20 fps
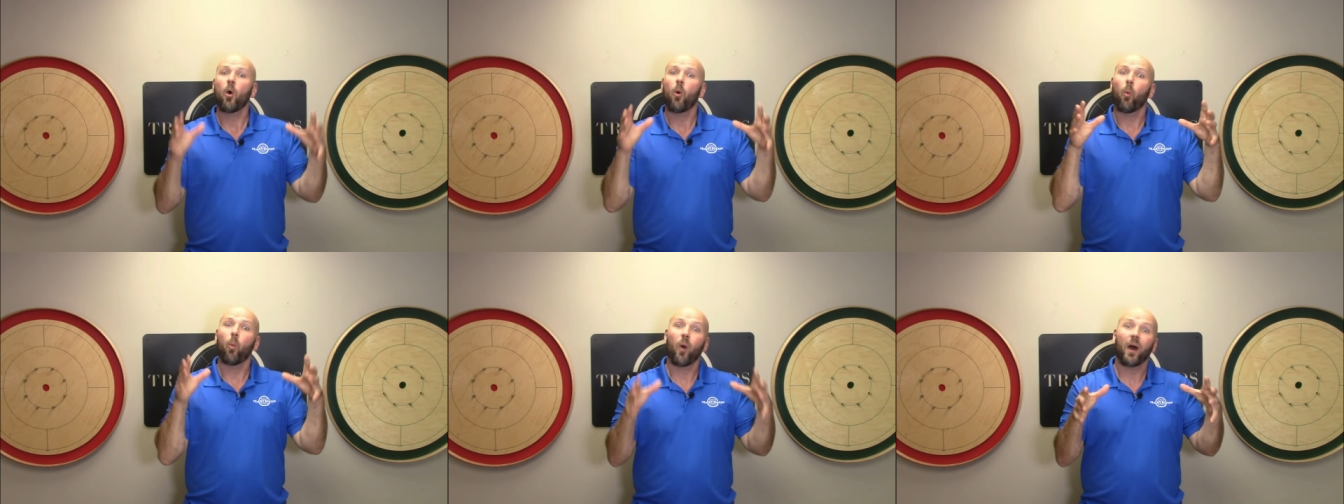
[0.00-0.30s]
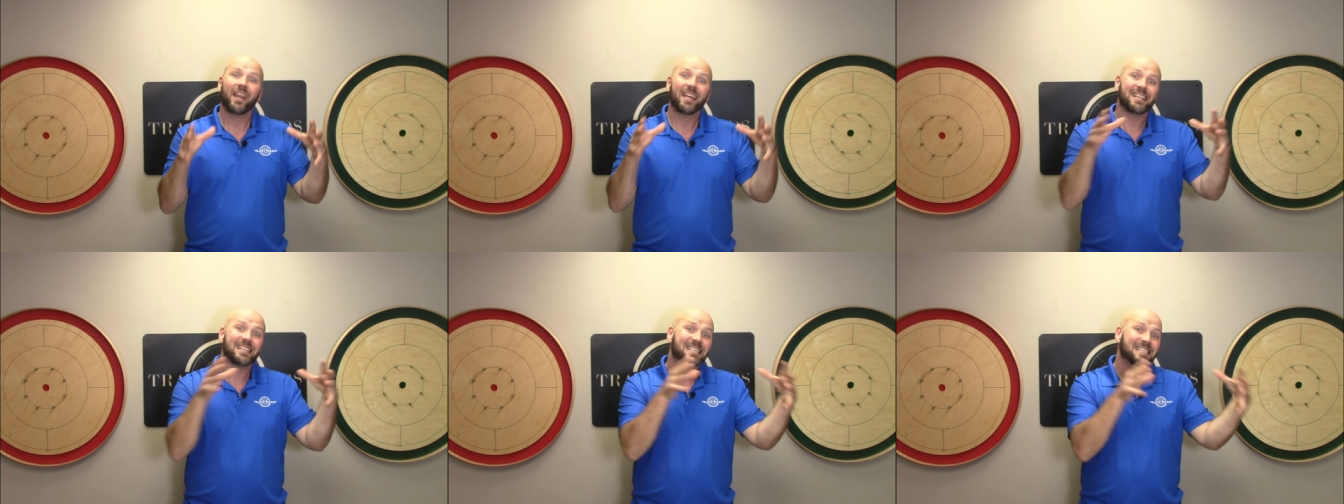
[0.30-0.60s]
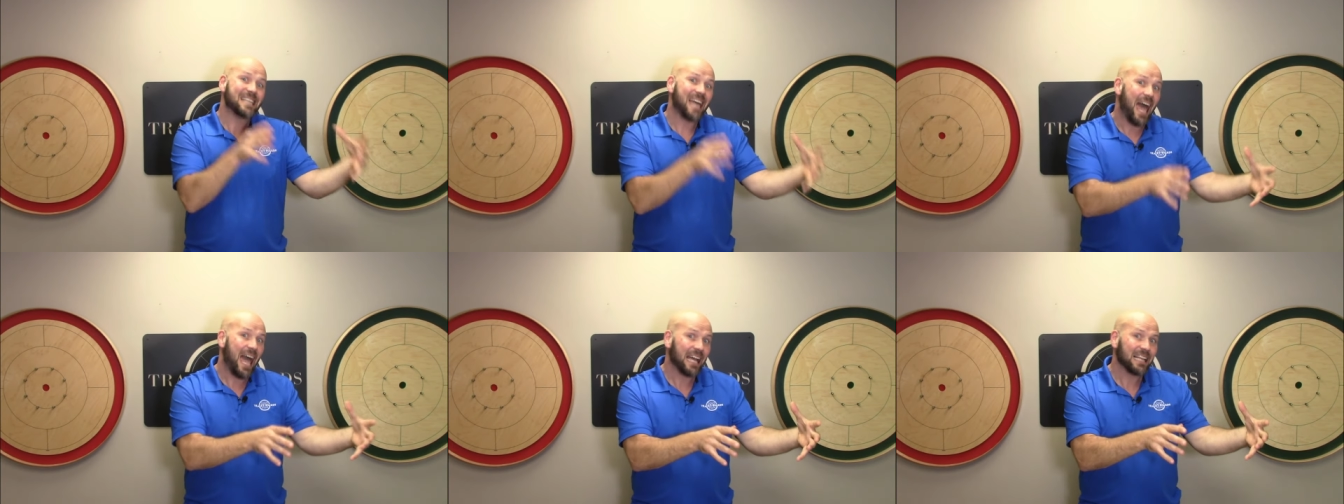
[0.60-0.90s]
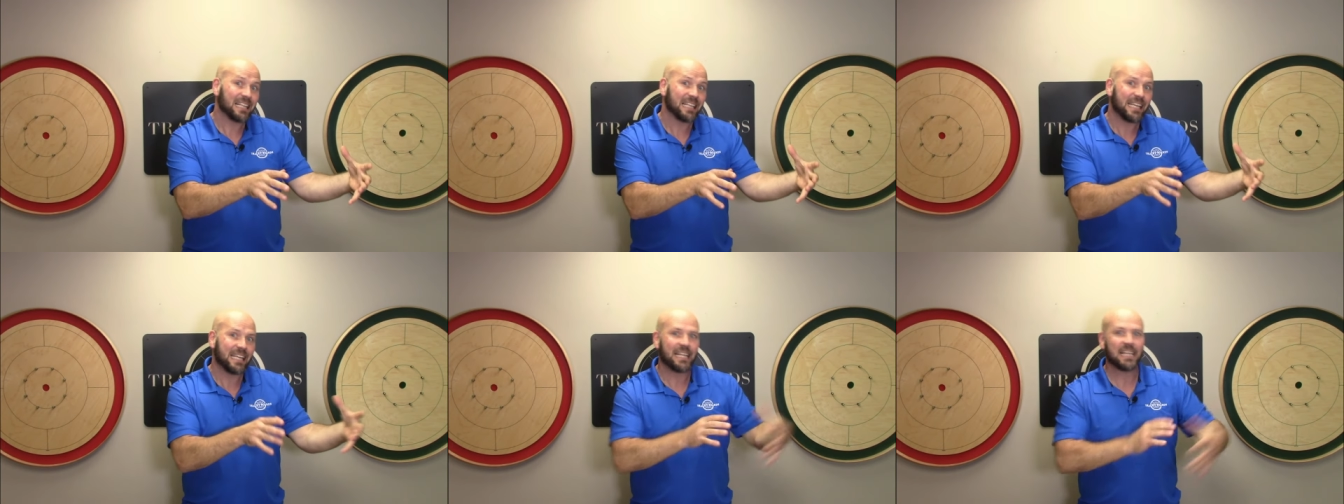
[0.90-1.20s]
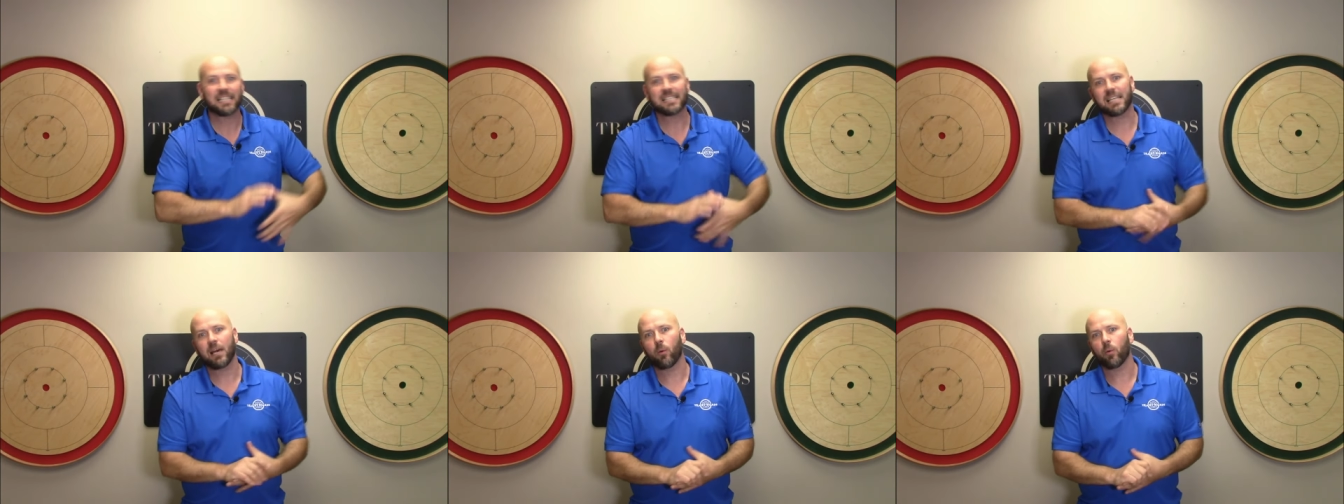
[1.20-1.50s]
what exactly it
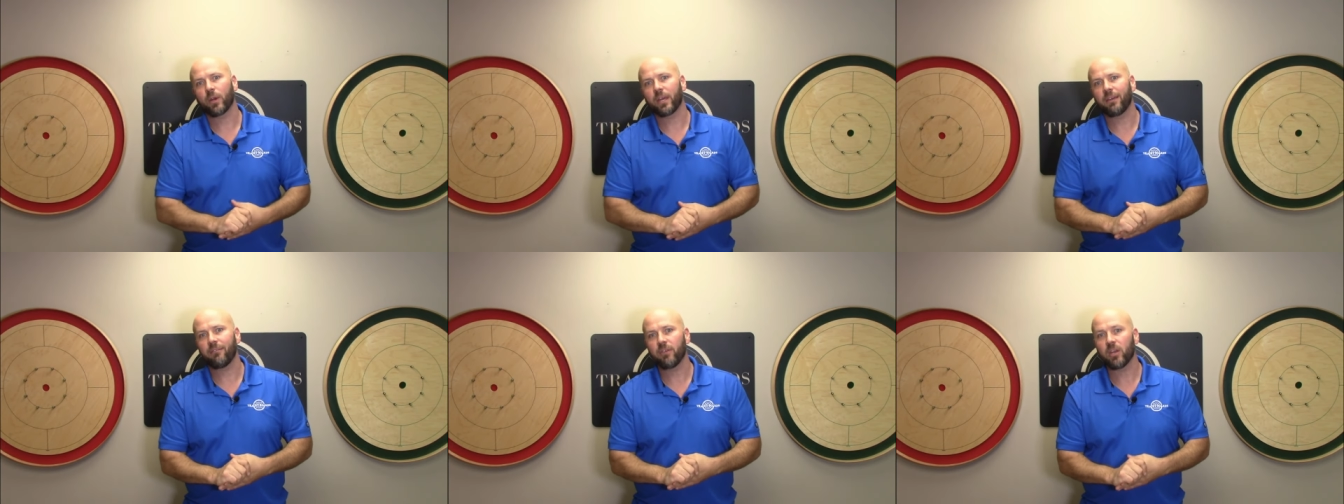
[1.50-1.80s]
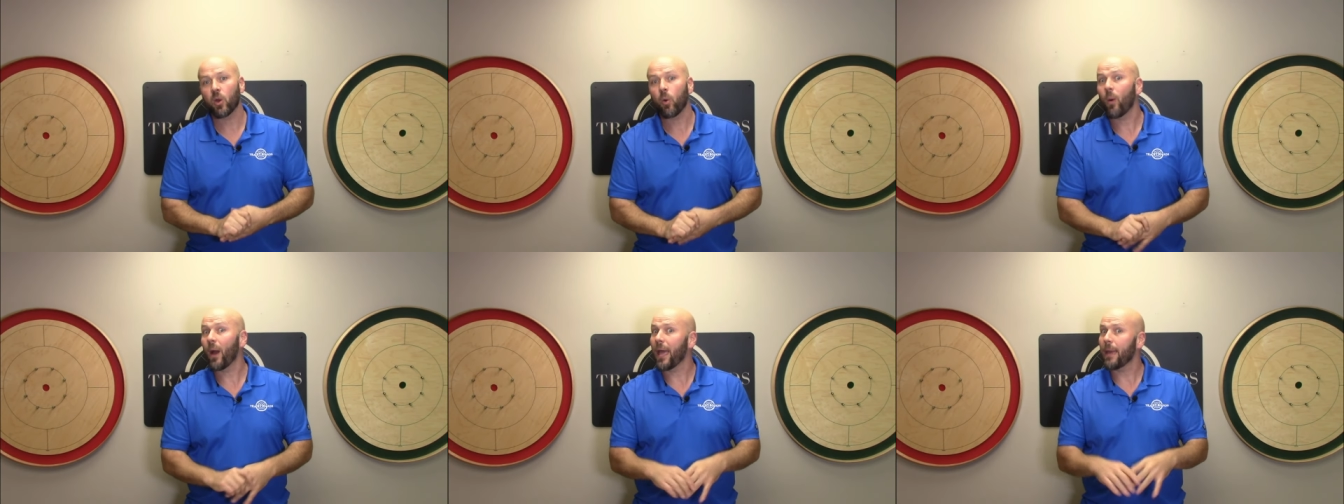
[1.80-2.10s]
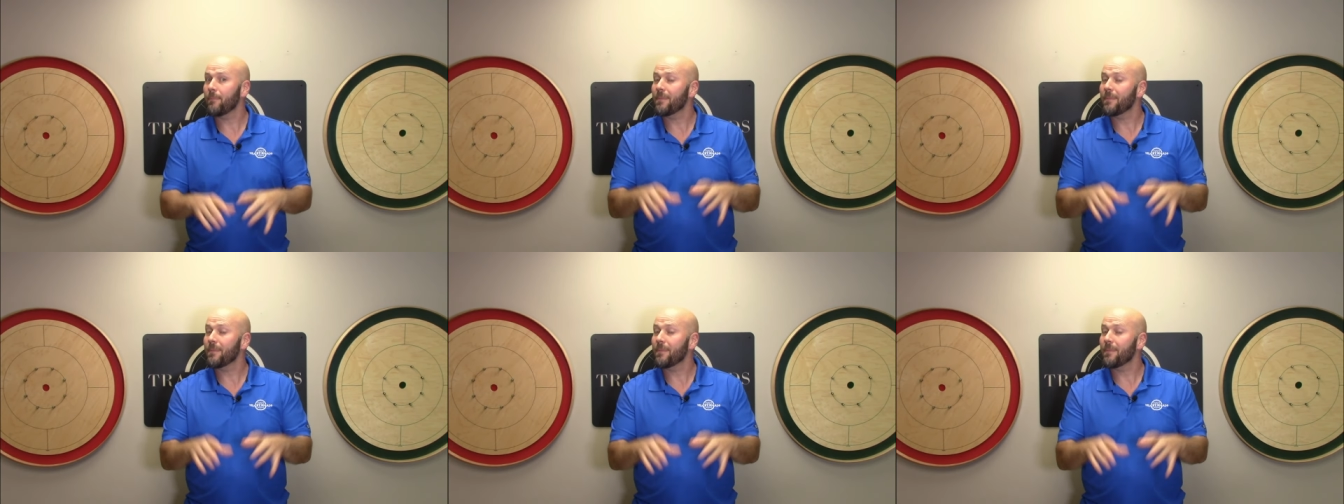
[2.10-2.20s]
is that we're giving away,